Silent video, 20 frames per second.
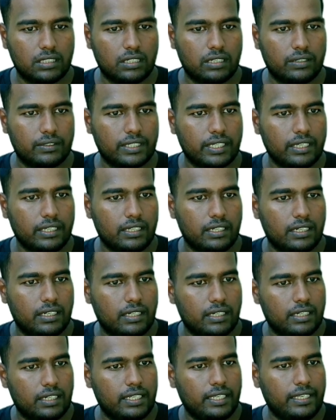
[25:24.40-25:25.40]
Okay,
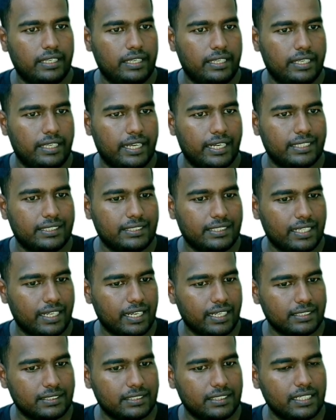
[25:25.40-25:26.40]
X
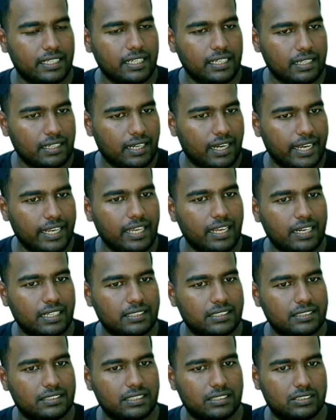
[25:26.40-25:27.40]
has the higher
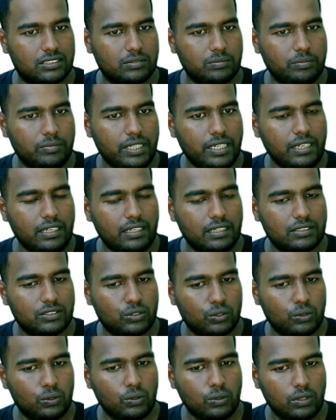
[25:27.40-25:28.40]
resistance.
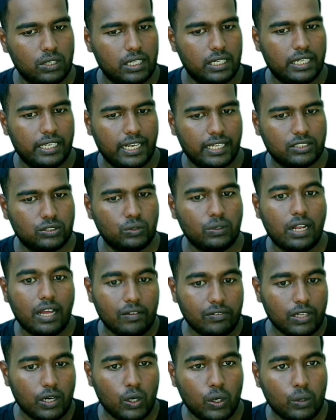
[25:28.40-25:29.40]
So X should
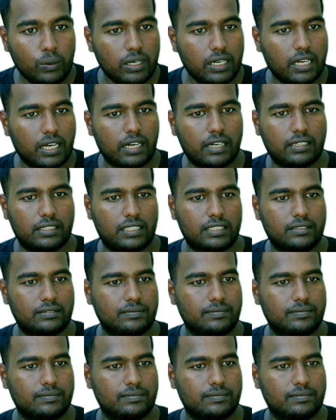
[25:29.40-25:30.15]
have the lower current.